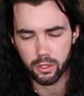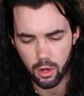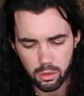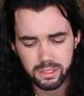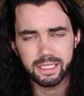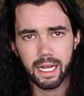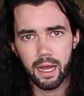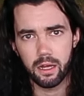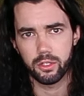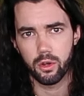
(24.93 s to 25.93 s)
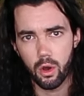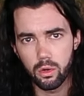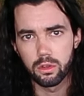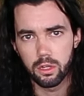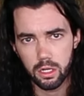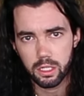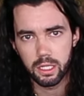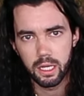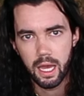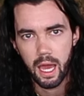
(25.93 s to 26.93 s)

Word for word: your own style, your own look,